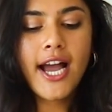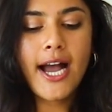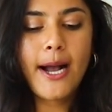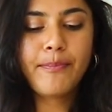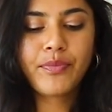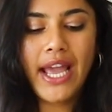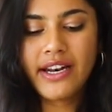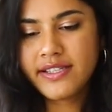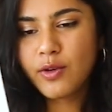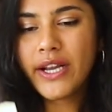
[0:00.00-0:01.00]
and
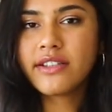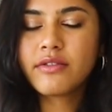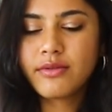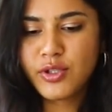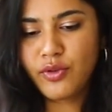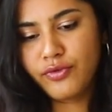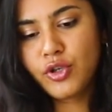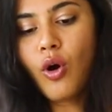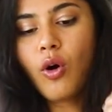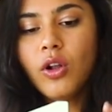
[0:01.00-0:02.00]
it's quite sort of
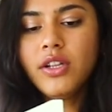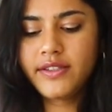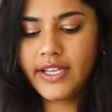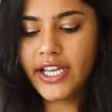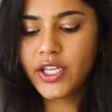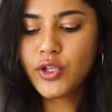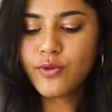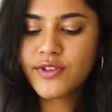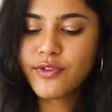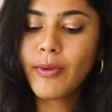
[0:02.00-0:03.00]
tall that I can
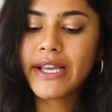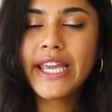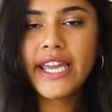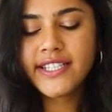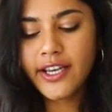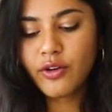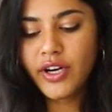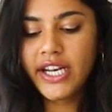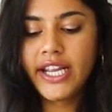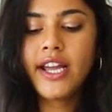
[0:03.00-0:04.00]
use for my cake
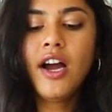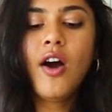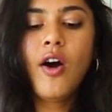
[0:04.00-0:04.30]
decorating,